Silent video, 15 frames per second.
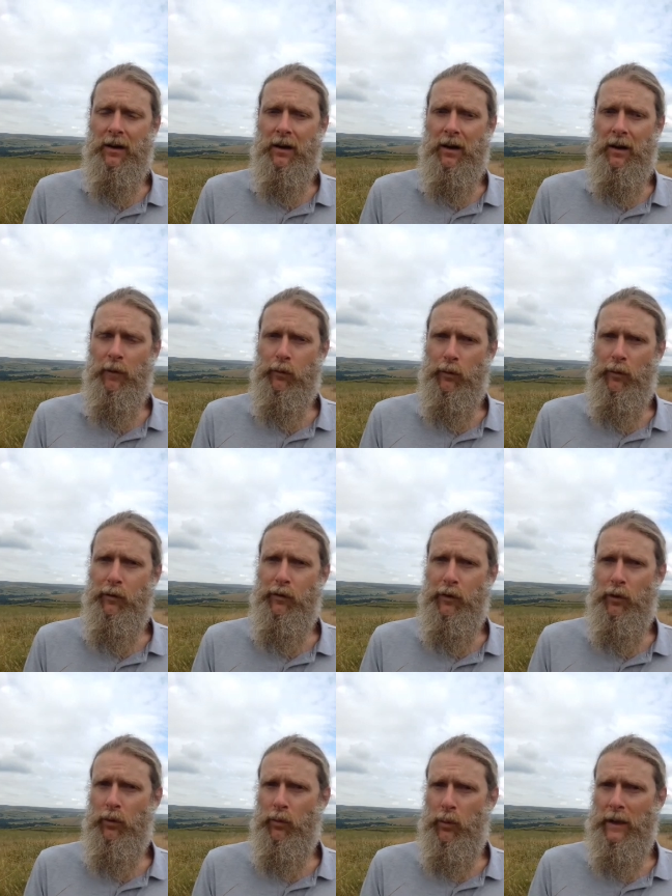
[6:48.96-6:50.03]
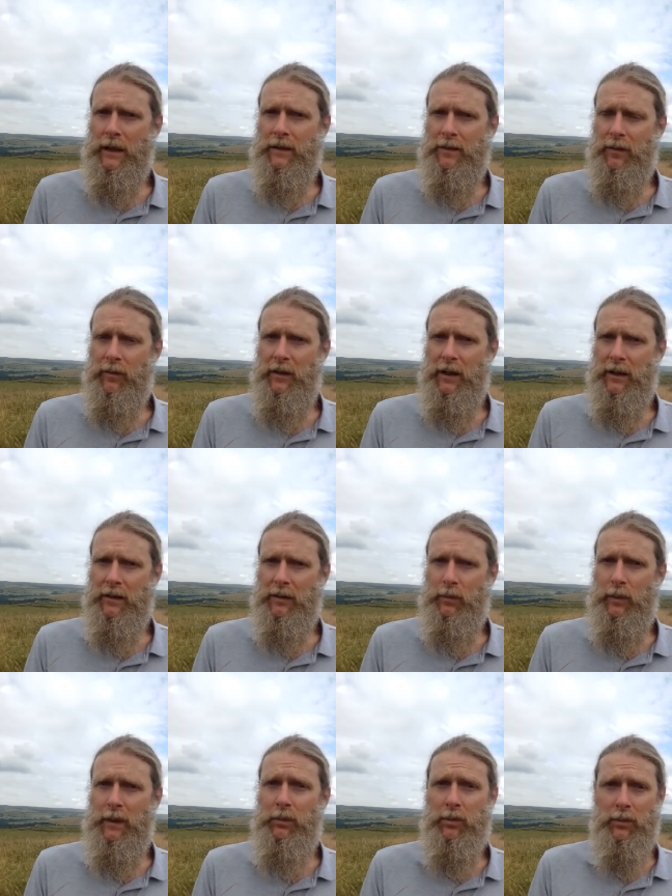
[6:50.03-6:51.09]
after a few weeks of this,
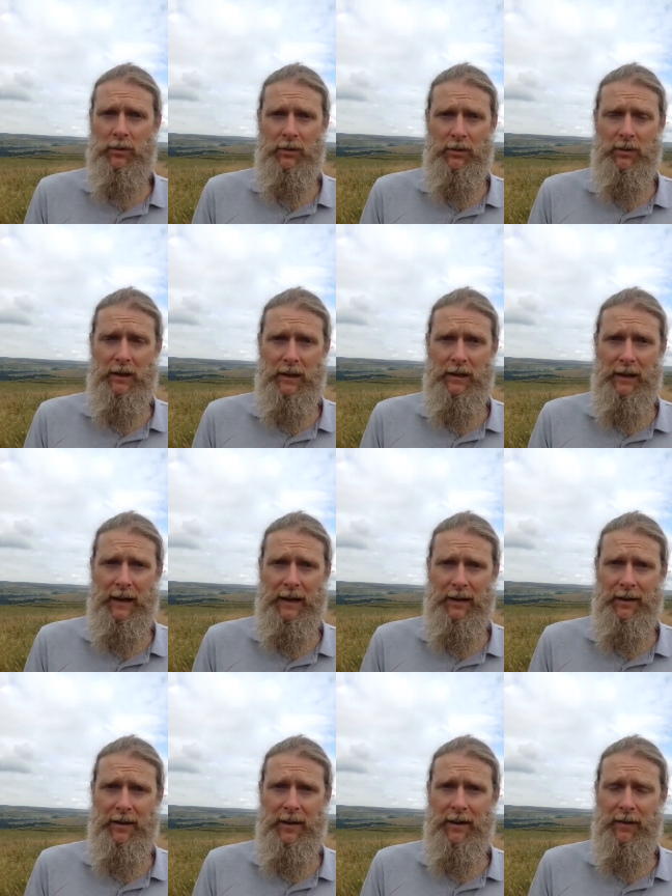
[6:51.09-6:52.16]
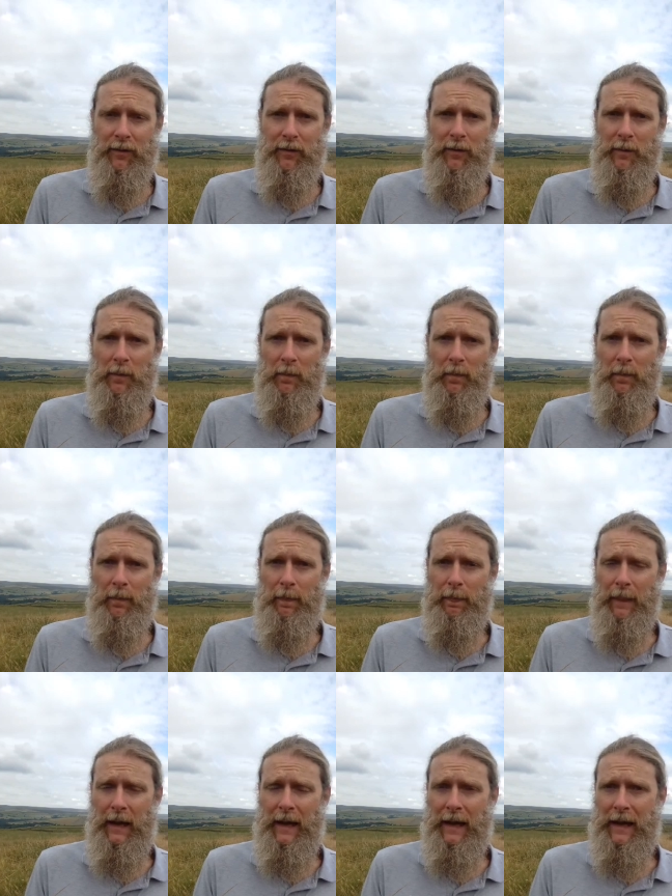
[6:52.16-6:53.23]
people had had enough.
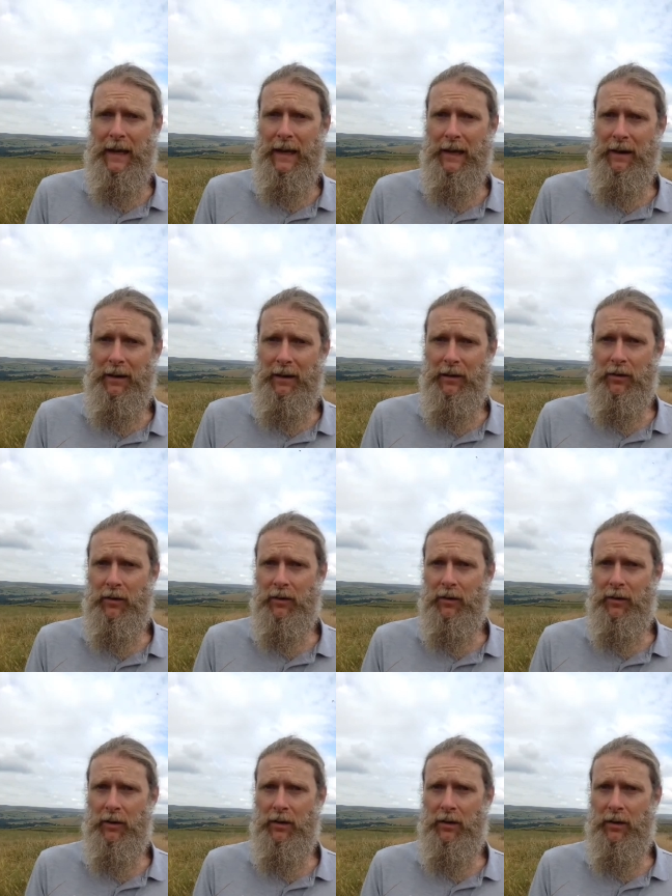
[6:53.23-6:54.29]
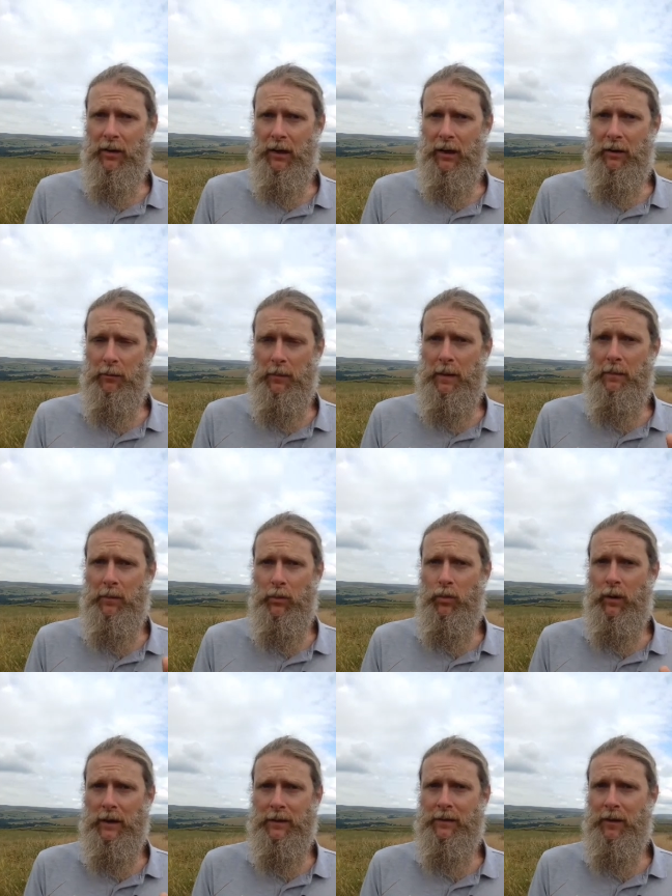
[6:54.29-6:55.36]
And I remember
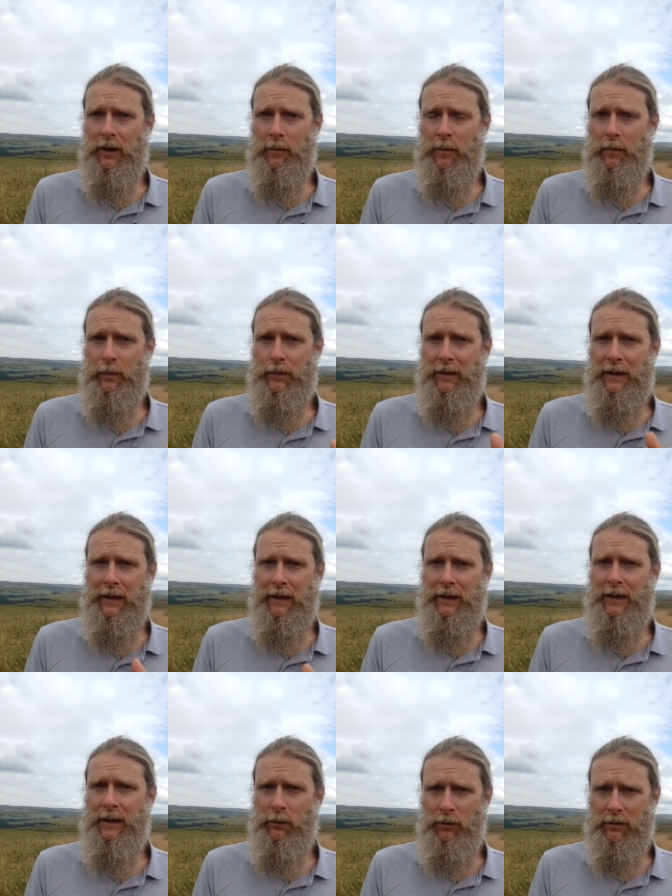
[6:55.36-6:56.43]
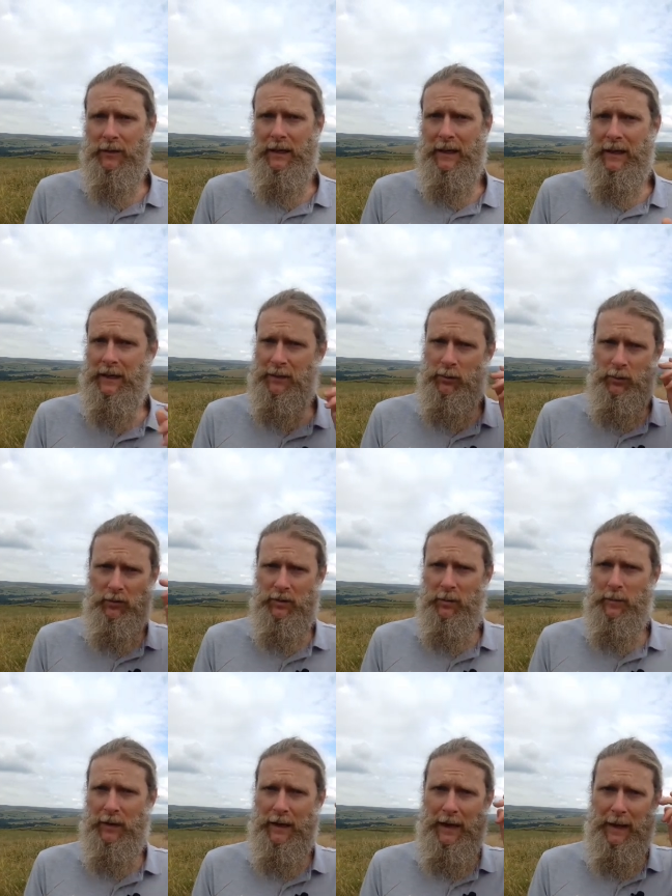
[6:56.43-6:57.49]
one time in particular, he was kicked or
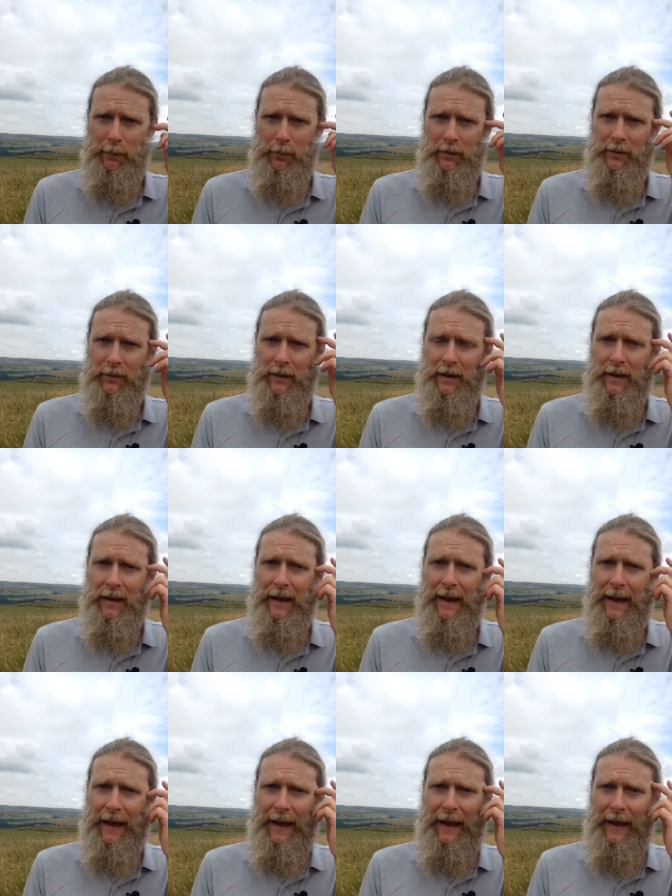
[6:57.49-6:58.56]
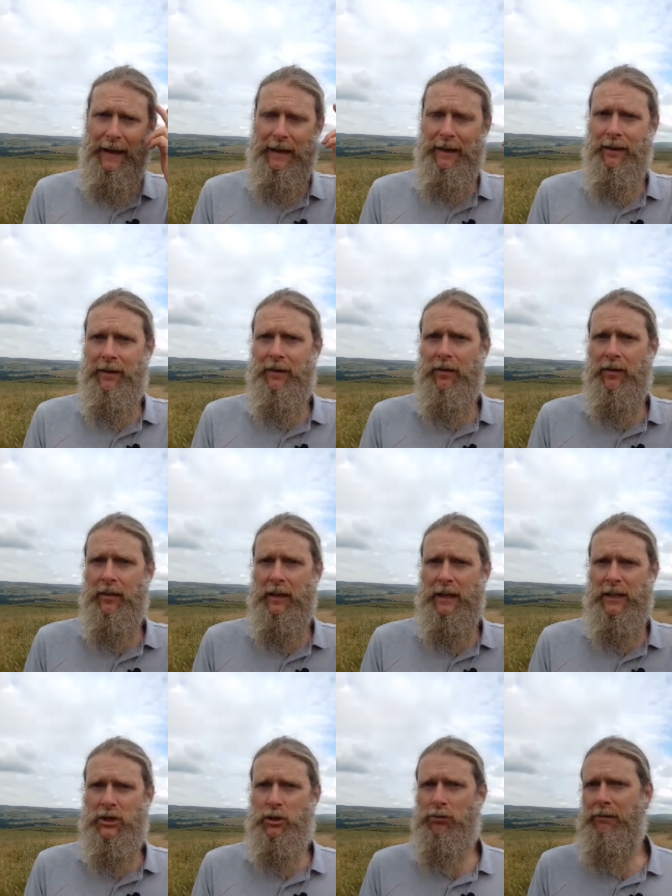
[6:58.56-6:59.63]
something happened, and
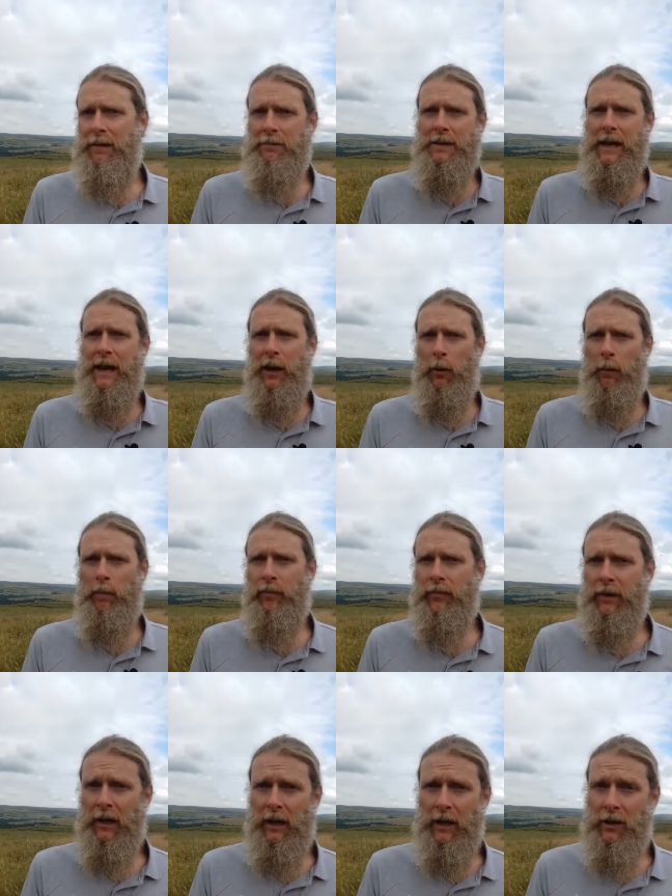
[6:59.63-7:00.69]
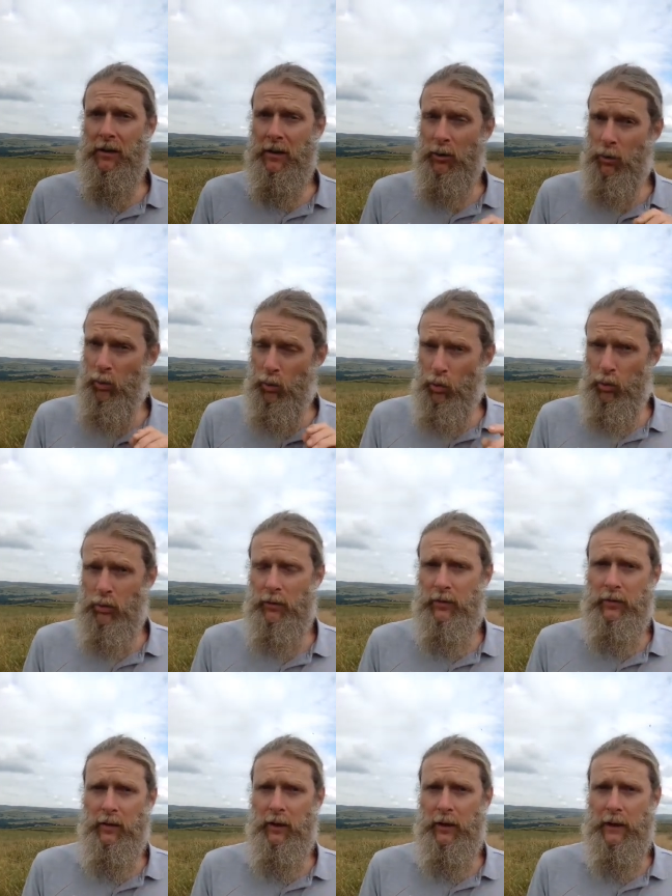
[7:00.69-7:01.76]
he screamed out, and all of
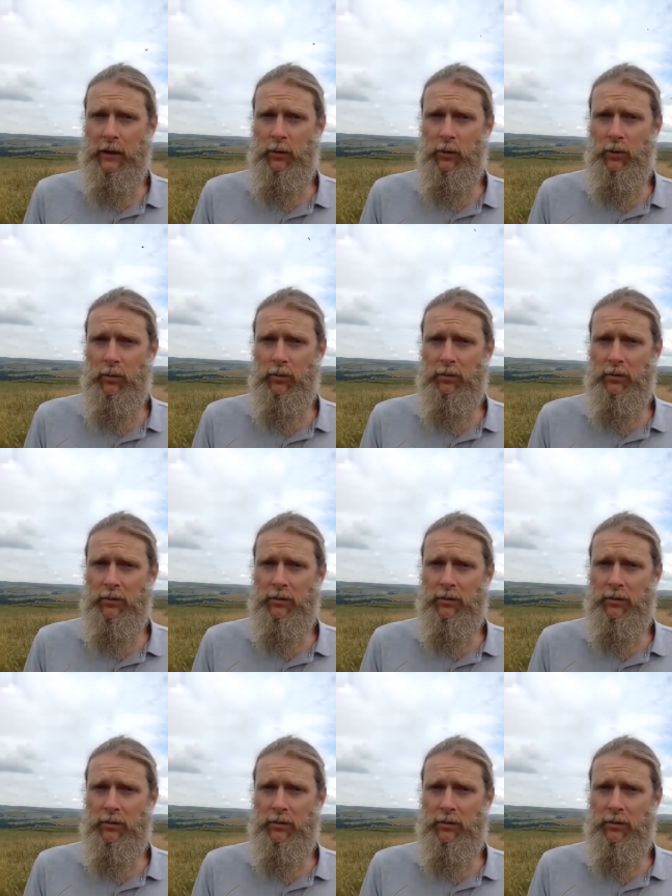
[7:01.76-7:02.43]
the dining hall,